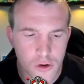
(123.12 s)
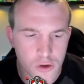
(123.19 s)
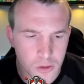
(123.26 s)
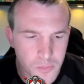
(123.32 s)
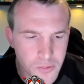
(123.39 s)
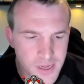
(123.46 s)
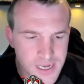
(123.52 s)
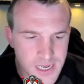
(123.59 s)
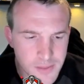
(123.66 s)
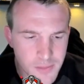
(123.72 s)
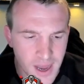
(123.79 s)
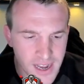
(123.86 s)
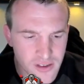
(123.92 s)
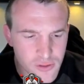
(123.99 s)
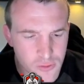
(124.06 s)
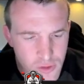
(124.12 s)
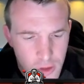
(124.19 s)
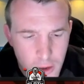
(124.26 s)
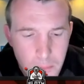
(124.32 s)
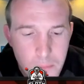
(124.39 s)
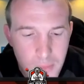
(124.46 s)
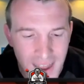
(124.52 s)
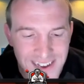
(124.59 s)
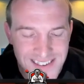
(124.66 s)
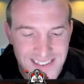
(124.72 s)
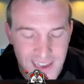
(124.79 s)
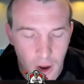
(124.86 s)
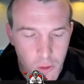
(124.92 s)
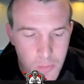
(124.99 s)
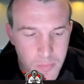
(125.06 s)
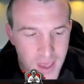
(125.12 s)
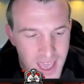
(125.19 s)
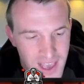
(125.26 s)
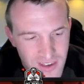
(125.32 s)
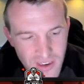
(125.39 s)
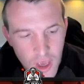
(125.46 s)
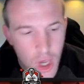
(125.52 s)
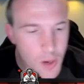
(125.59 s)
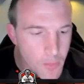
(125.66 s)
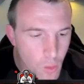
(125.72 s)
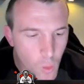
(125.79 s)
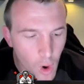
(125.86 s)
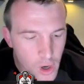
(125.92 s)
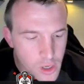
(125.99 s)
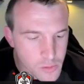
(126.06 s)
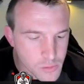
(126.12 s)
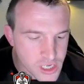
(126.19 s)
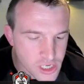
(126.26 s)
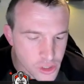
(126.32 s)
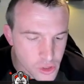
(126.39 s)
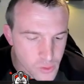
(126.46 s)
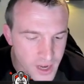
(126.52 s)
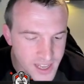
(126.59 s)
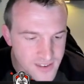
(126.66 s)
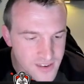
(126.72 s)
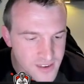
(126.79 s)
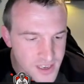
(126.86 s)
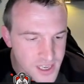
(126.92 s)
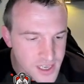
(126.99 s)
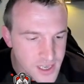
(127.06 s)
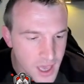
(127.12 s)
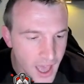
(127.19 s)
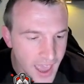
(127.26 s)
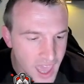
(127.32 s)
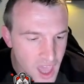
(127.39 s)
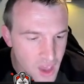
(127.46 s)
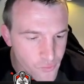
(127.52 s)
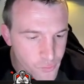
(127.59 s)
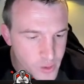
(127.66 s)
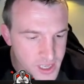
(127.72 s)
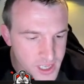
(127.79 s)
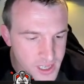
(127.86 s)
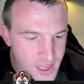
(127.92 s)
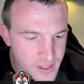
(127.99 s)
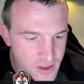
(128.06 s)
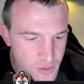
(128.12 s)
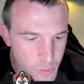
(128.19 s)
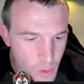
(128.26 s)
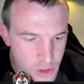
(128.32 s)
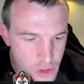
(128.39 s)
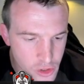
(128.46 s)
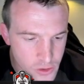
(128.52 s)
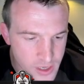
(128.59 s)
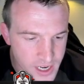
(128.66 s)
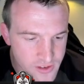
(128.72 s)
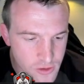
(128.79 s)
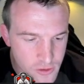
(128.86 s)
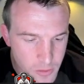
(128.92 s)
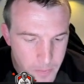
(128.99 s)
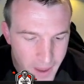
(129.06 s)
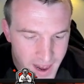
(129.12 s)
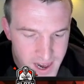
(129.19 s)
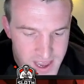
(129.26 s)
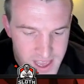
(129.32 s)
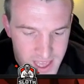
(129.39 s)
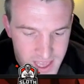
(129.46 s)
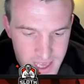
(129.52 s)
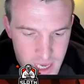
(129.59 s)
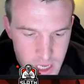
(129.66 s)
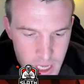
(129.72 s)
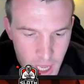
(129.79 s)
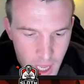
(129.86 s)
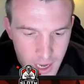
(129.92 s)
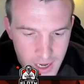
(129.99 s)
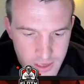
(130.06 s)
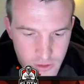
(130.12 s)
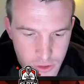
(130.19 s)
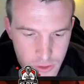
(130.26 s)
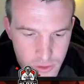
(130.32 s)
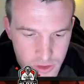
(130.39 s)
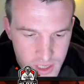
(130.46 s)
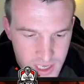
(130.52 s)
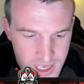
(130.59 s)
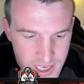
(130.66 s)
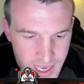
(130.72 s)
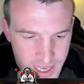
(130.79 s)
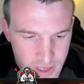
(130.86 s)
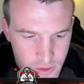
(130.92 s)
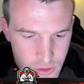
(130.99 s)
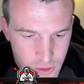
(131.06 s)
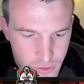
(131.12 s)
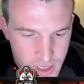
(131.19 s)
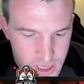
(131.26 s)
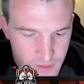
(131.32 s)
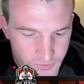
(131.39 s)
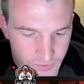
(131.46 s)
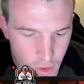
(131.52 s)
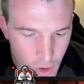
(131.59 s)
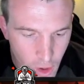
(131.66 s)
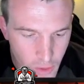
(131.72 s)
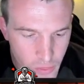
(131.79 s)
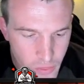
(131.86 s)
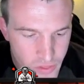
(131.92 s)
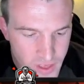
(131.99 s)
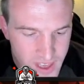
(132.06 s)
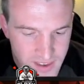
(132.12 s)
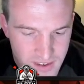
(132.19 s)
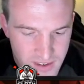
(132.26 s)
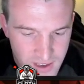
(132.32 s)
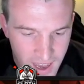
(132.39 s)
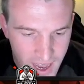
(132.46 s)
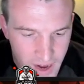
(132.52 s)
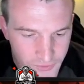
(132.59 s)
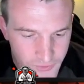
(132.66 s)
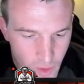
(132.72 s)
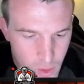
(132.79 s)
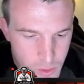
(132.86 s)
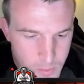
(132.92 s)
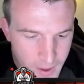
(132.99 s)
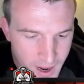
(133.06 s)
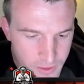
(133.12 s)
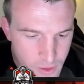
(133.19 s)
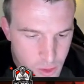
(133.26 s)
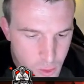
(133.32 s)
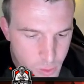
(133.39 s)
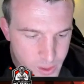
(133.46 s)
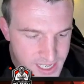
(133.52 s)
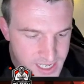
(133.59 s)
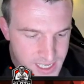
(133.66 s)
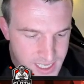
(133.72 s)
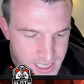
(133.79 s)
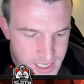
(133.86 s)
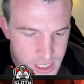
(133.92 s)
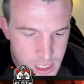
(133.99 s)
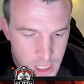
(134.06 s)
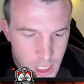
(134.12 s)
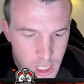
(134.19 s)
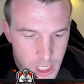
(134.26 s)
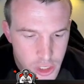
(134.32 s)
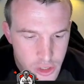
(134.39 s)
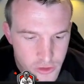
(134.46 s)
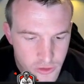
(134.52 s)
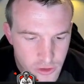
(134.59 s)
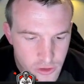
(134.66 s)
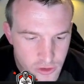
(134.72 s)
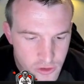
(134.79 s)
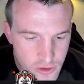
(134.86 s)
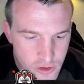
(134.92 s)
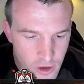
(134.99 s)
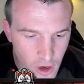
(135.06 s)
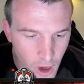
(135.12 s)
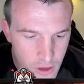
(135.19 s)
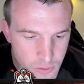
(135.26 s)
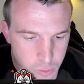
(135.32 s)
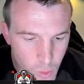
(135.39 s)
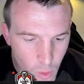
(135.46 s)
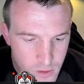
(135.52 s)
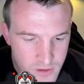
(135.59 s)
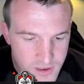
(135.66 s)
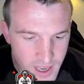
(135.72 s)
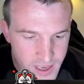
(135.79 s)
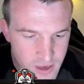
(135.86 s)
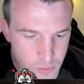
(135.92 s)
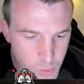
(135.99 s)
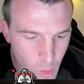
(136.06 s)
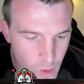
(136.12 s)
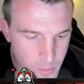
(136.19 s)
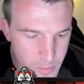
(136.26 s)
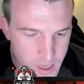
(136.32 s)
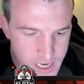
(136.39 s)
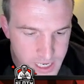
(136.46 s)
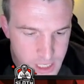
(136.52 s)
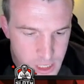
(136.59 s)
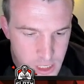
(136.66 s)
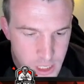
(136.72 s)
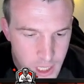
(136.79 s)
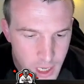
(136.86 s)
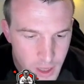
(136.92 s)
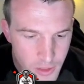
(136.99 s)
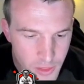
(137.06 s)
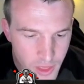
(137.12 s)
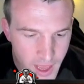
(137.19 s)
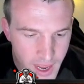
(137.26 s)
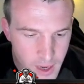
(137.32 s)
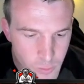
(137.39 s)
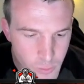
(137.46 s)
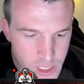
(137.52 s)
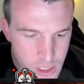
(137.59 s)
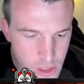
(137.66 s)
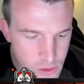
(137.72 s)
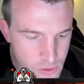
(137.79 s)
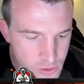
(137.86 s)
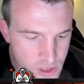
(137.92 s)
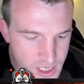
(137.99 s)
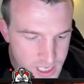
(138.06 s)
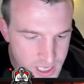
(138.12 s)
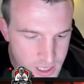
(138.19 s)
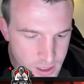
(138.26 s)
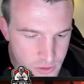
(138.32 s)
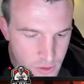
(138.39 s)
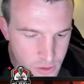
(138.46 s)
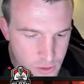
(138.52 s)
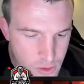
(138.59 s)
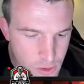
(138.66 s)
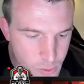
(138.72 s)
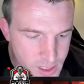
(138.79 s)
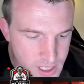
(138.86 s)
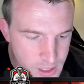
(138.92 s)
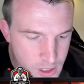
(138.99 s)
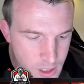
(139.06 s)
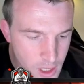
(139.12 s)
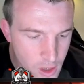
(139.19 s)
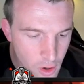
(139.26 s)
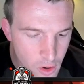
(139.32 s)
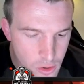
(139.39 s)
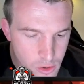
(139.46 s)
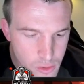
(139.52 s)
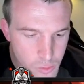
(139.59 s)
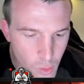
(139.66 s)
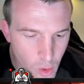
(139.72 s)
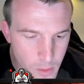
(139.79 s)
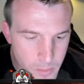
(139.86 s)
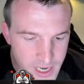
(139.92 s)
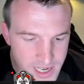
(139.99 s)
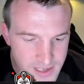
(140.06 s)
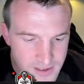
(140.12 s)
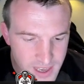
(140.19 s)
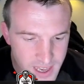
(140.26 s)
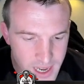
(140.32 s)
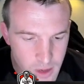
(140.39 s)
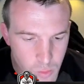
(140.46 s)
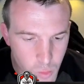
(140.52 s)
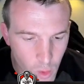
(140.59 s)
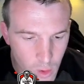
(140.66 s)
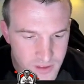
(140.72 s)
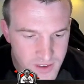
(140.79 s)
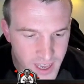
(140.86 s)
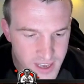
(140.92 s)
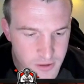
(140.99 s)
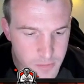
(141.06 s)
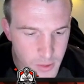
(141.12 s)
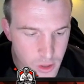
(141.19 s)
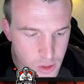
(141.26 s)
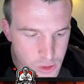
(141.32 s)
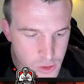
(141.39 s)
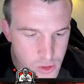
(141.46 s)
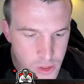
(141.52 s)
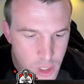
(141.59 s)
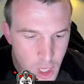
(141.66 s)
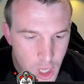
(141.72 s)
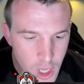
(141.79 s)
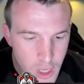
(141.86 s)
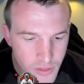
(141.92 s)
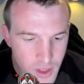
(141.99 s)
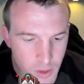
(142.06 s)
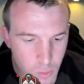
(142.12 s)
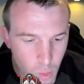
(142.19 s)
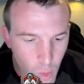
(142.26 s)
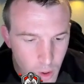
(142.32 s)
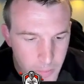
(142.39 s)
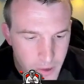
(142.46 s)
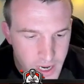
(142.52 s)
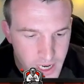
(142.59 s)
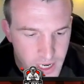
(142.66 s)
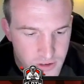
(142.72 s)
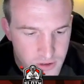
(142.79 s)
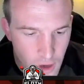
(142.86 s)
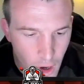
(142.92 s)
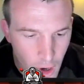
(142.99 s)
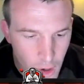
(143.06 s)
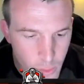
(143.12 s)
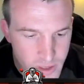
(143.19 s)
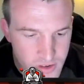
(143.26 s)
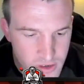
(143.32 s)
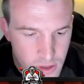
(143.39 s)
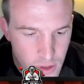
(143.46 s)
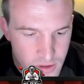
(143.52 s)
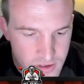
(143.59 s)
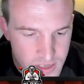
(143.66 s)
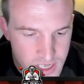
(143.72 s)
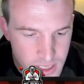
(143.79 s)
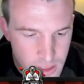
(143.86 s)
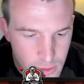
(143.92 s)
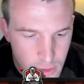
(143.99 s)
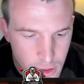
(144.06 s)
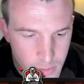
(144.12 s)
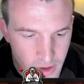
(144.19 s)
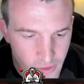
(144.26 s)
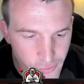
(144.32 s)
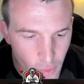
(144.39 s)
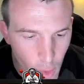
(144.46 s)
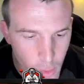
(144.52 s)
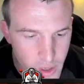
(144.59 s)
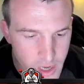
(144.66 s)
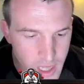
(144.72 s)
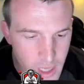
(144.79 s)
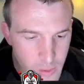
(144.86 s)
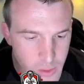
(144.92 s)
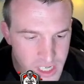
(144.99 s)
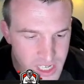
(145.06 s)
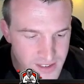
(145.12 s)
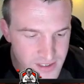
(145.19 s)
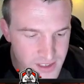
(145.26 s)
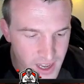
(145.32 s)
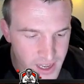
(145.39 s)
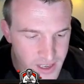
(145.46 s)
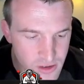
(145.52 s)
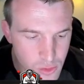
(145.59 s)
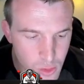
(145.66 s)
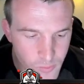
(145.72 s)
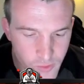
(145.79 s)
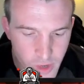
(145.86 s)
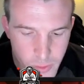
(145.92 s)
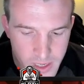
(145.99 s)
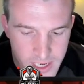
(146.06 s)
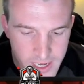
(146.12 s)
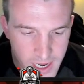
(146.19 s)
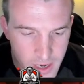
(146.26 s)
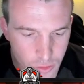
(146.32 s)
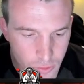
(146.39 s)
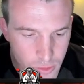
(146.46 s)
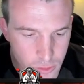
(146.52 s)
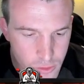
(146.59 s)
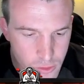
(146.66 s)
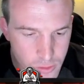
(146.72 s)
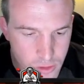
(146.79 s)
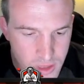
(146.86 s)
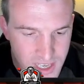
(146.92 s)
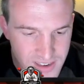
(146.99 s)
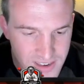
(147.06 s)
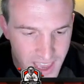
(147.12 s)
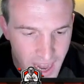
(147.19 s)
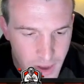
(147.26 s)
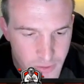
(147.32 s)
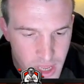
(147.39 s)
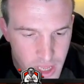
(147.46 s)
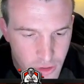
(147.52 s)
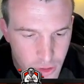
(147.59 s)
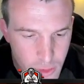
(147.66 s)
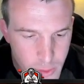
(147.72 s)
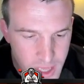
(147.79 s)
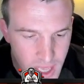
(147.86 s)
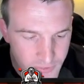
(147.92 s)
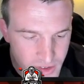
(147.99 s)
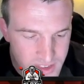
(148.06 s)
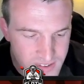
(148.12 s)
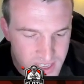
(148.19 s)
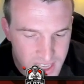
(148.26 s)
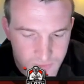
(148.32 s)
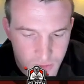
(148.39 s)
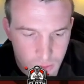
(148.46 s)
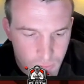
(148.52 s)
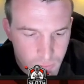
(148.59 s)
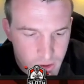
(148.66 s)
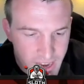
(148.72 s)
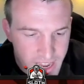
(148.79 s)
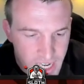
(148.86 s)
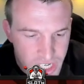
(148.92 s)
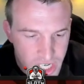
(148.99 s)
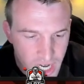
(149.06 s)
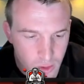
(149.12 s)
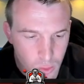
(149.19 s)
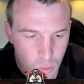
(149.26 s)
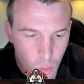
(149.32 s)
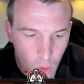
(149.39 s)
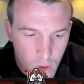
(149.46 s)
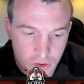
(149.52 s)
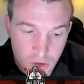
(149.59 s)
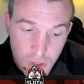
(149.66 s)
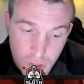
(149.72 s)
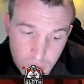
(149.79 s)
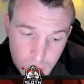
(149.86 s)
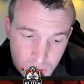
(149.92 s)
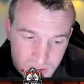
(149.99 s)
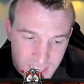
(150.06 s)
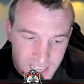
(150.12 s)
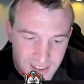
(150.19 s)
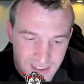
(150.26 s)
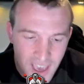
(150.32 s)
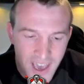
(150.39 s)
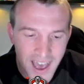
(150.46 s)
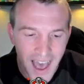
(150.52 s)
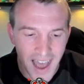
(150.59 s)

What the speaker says: aren't completely maxed. So it's not a maxed out base, but what can we do? Let's see if we can get this one done. Let's use a Pekka here. Let's use the King to create the funnel on this side, followed by the Queen here, just to start. One test wall breaker. Then we can use the healer on the Queen. Other wall breakers in, one test balloon. The wall breakers are going to continue coming forward here, which is nice. Hopefully we can get through to this area. Do we have to save the rage? I don't want to use it,